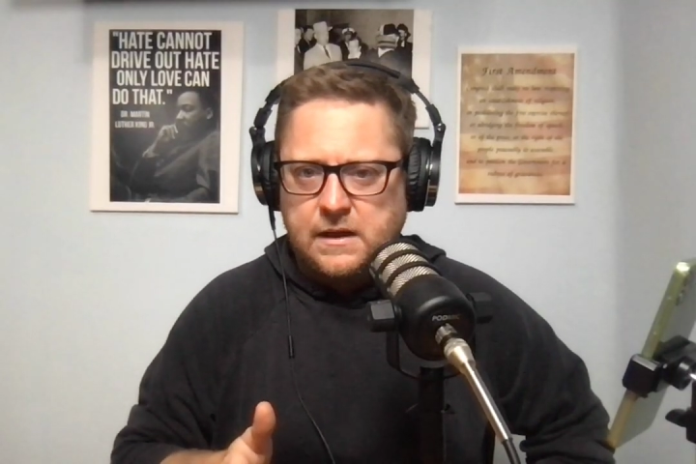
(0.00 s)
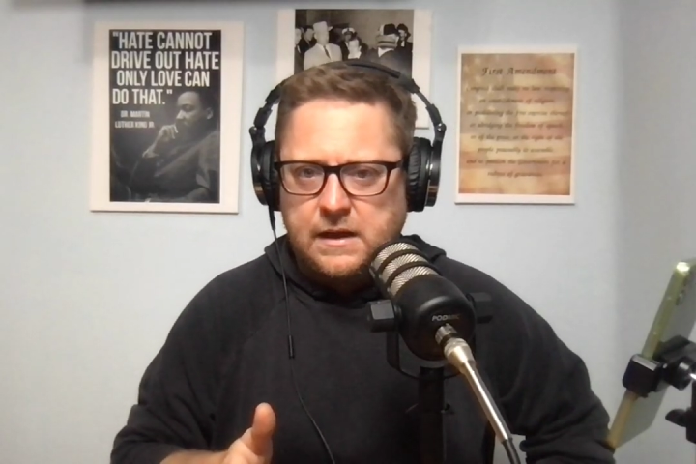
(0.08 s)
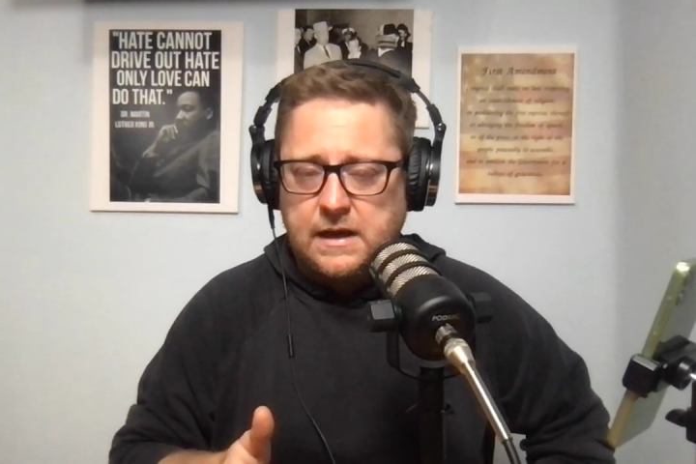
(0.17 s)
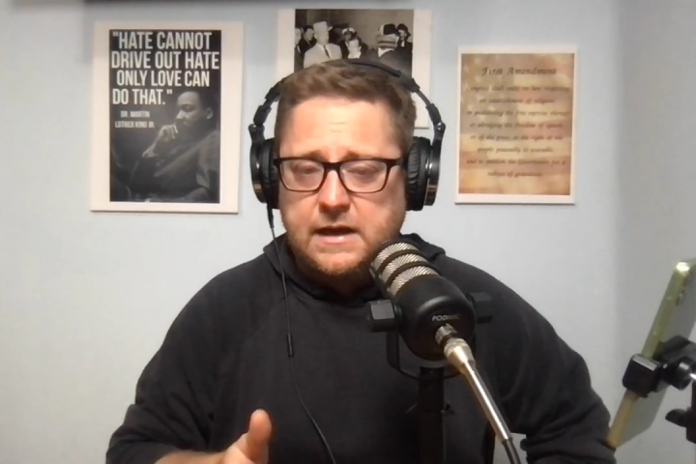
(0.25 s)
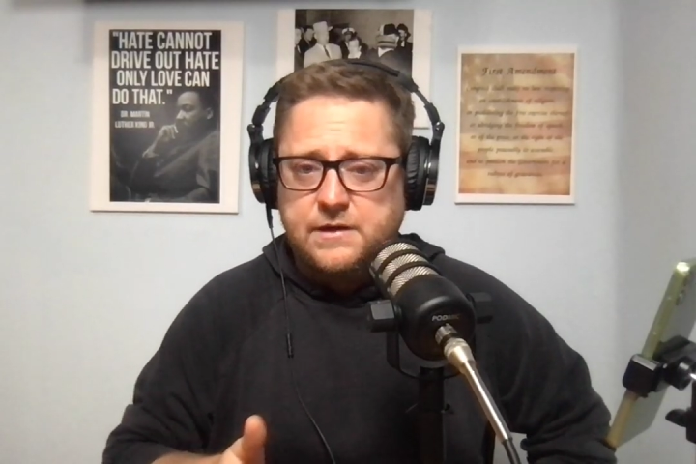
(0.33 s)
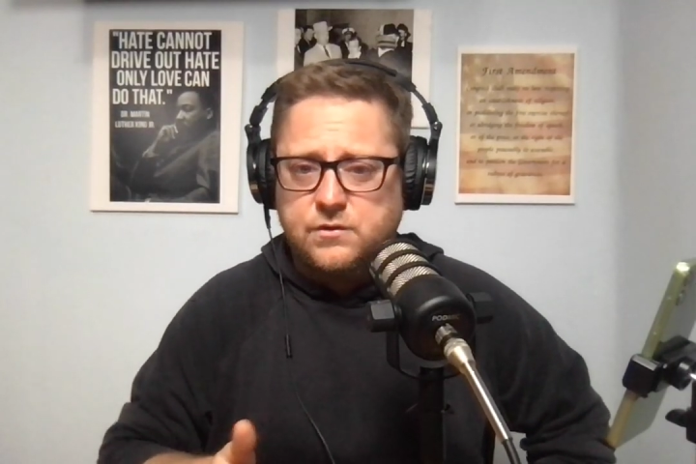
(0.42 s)

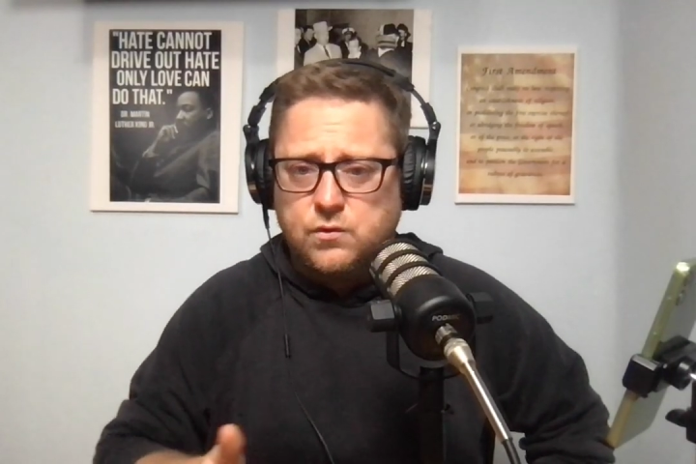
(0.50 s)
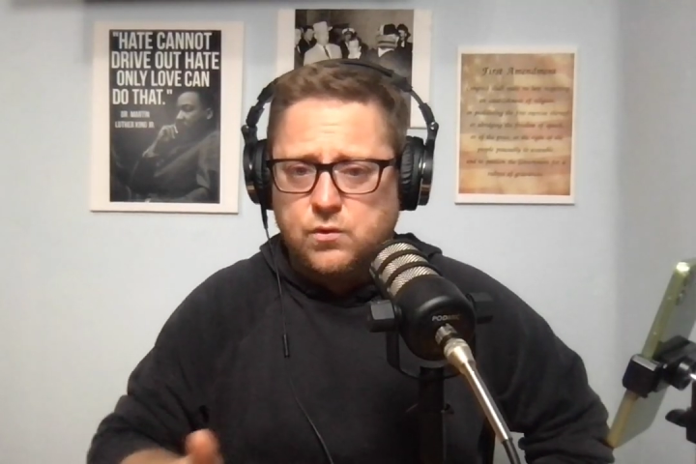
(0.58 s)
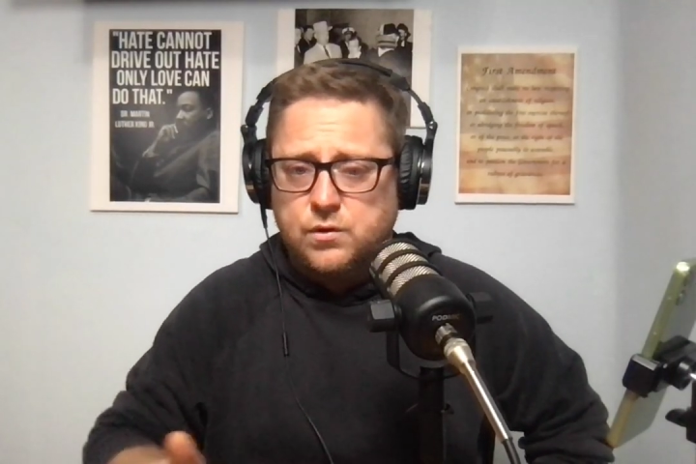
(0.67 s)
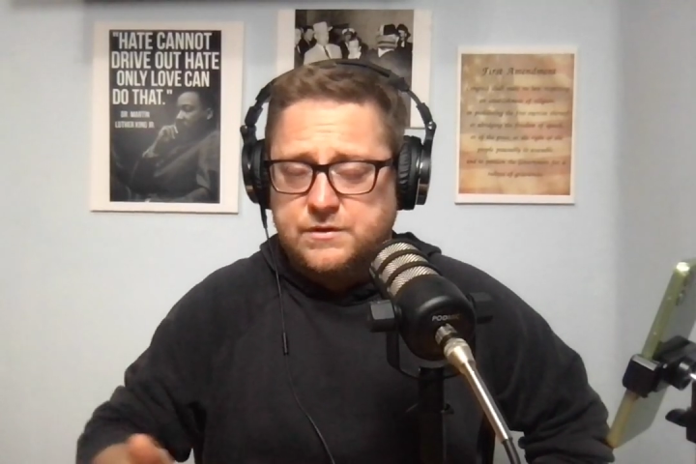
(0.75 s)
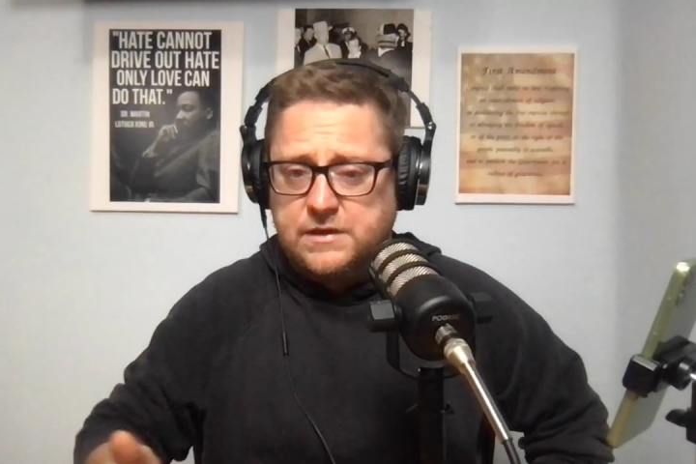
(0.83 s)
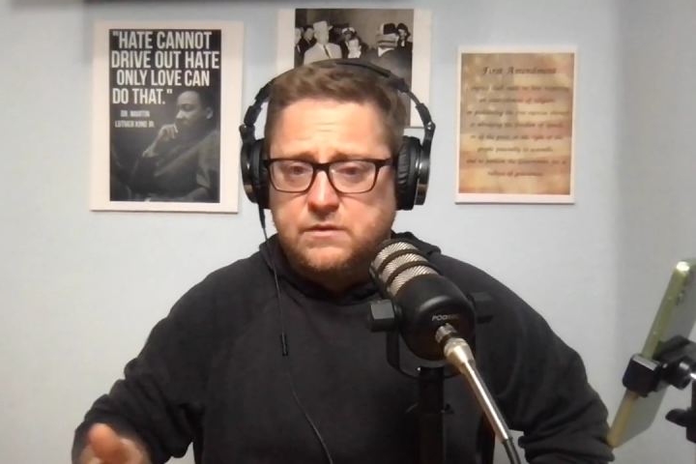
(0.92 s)
and
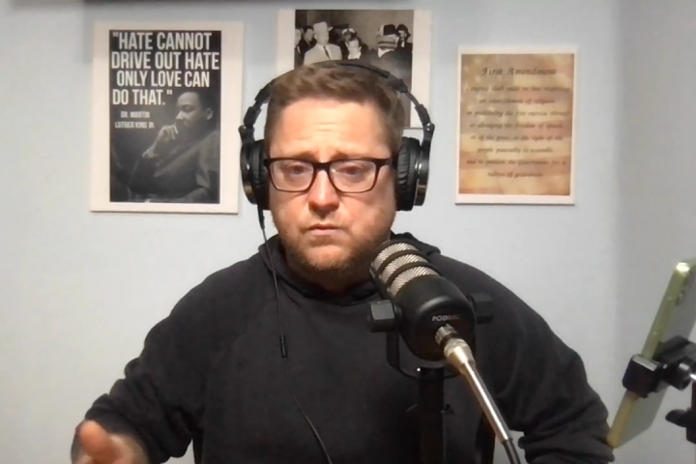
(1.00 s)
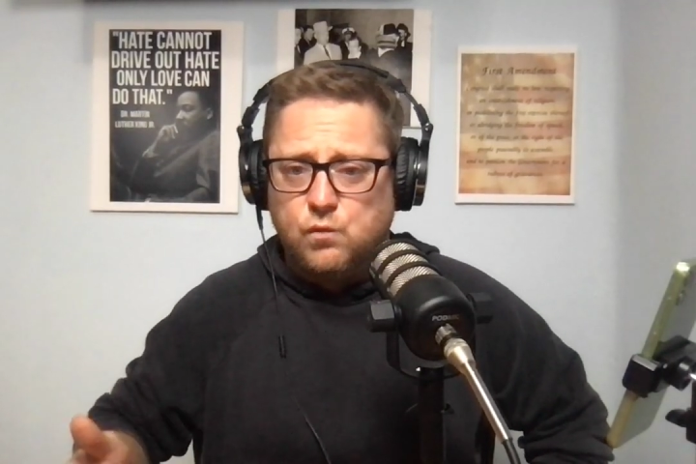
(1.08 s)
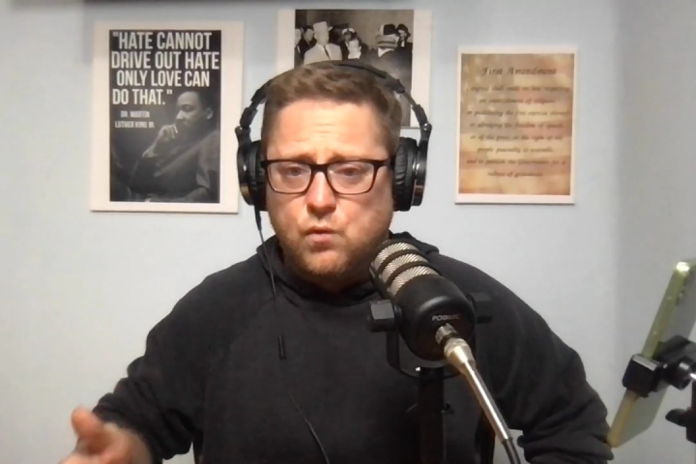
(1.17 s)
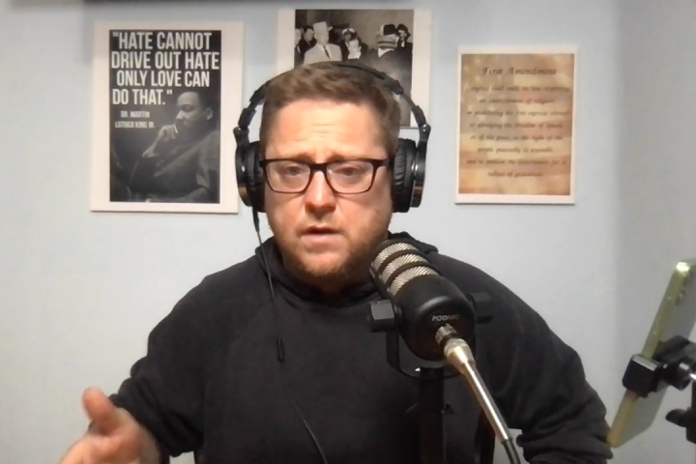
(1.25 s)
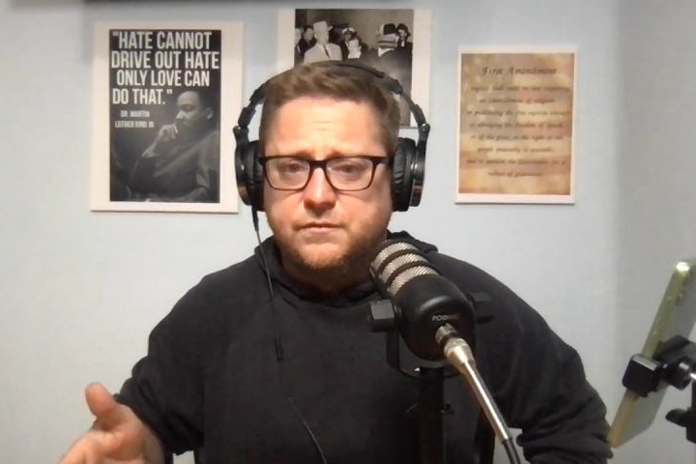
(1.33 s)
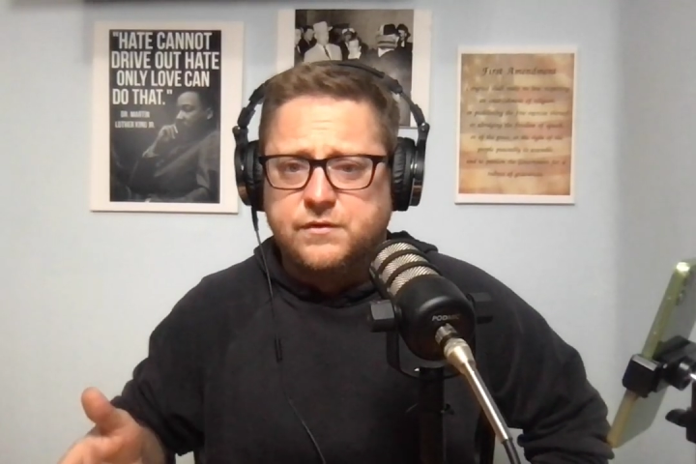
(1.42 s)
or didn't
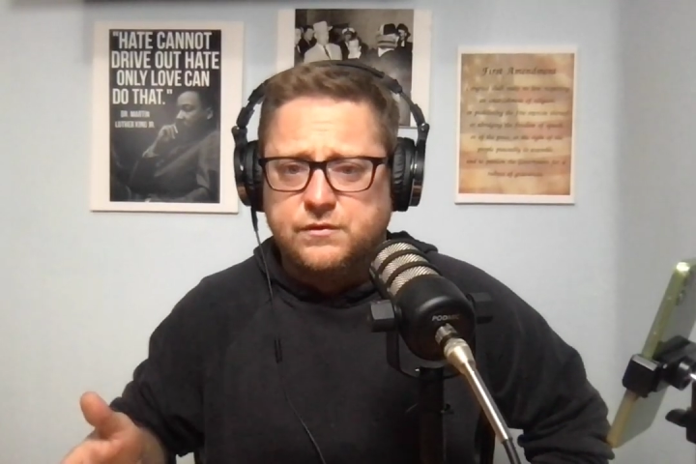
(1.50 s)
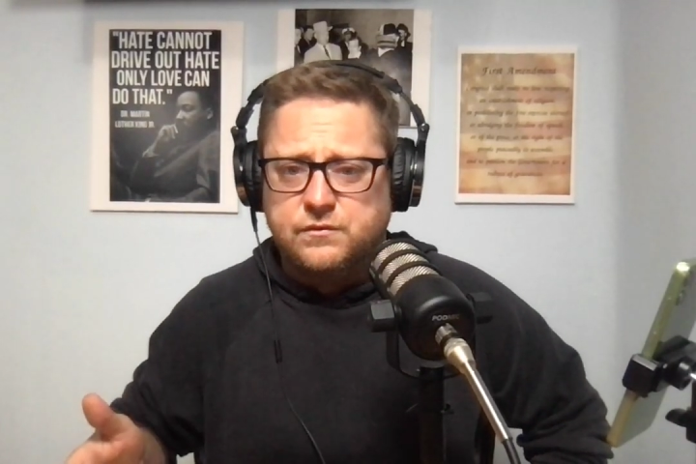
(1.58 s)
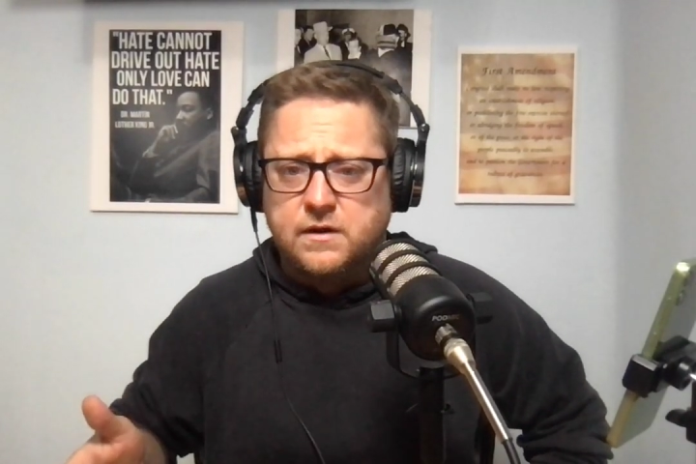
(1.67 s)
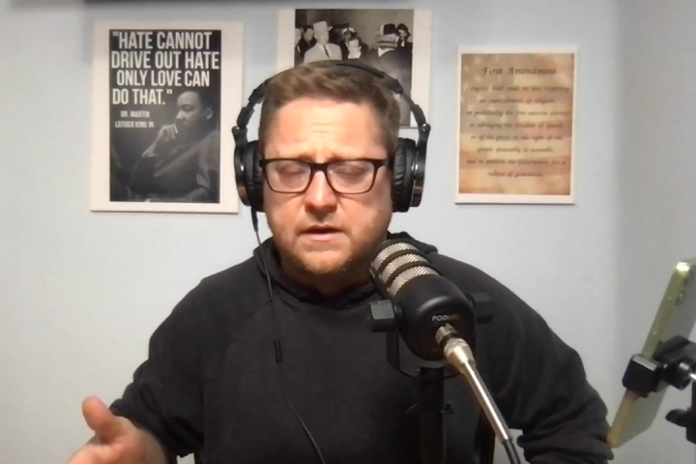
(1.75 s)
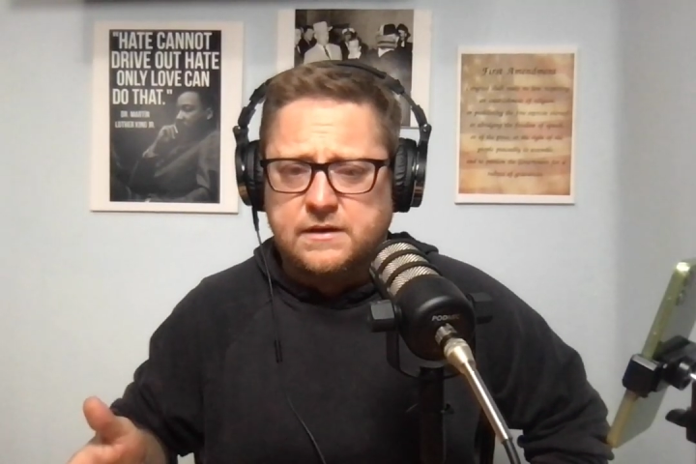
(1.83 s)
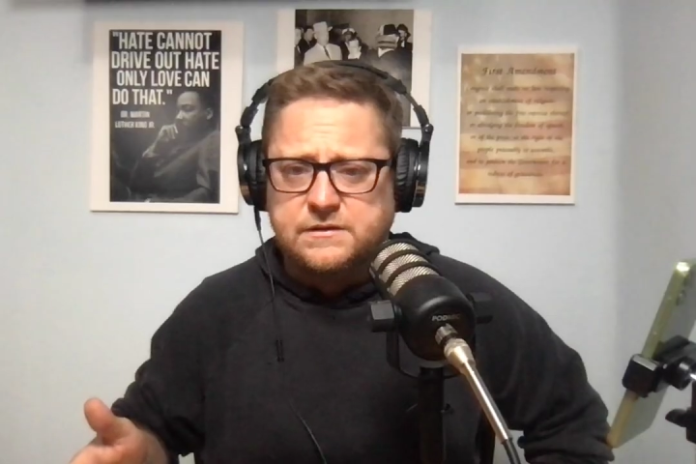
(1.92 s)
want the
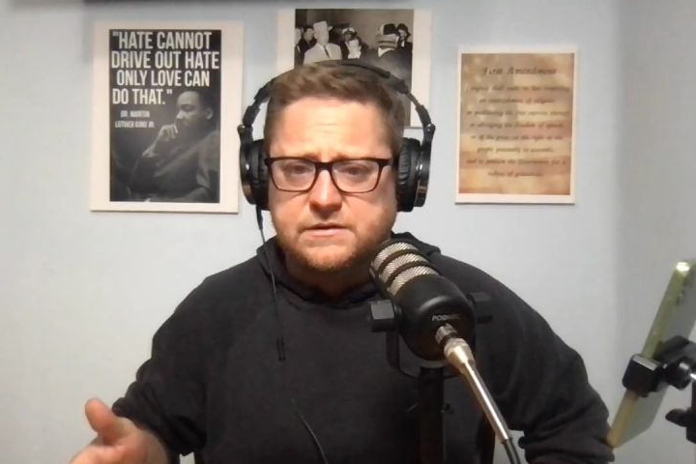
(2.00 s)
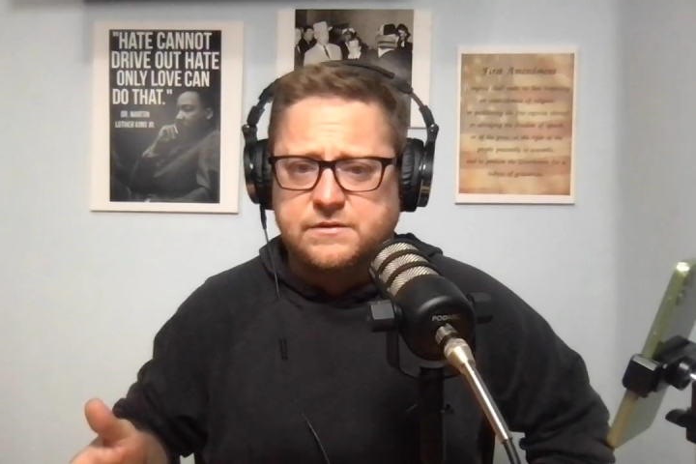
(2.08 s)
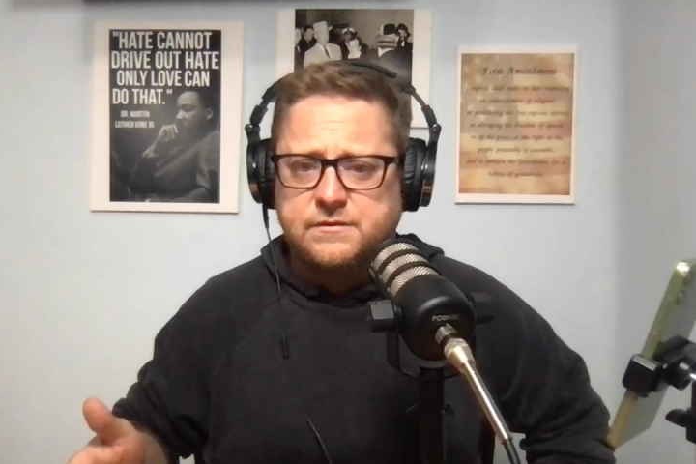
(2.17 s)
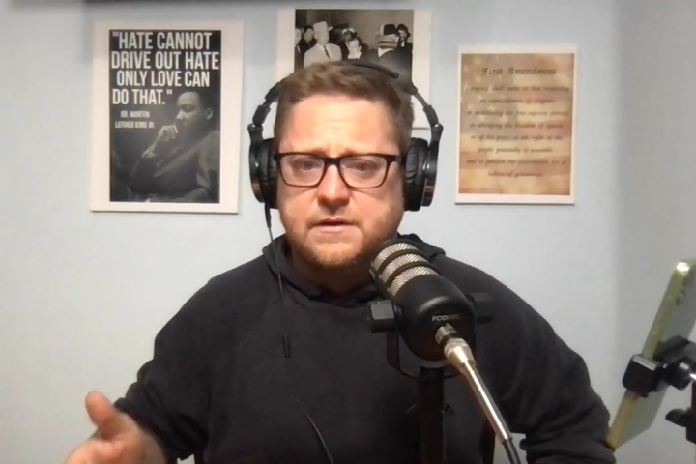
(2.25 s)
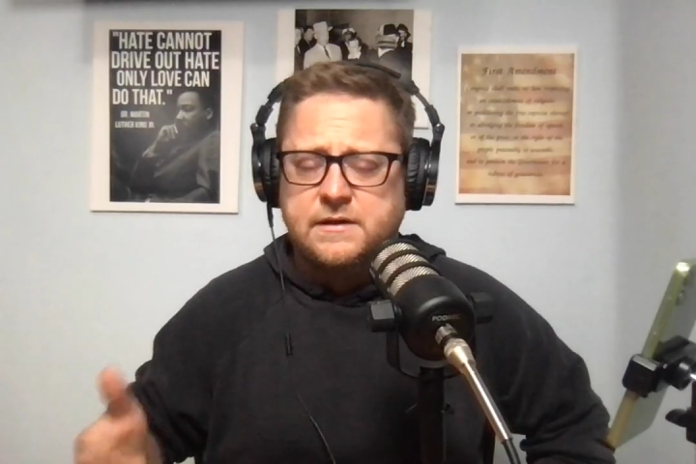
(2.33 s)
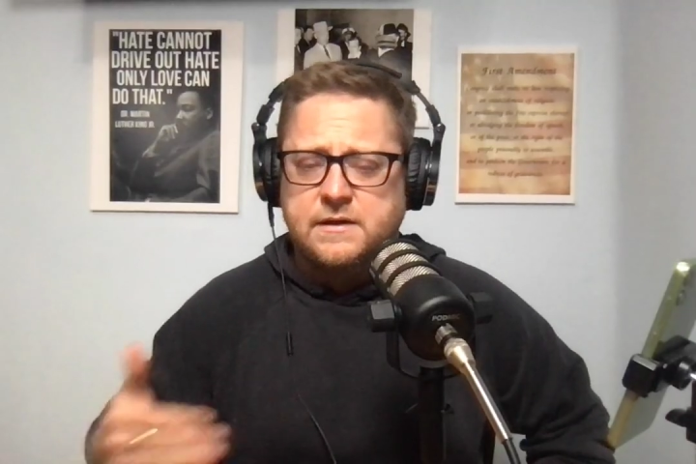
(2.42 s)
drug
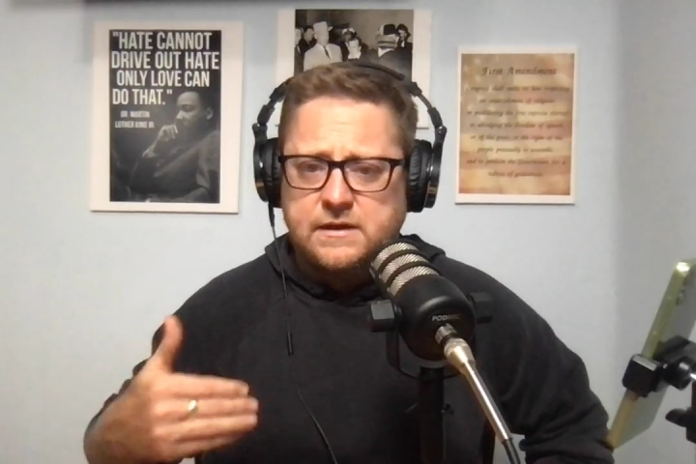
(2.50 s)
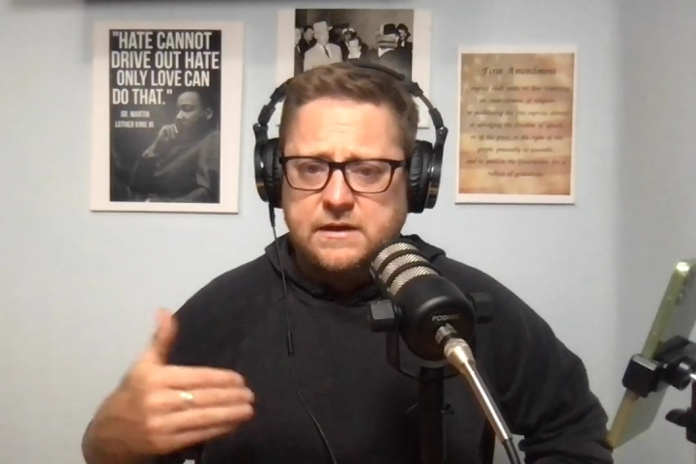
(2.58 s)
industry.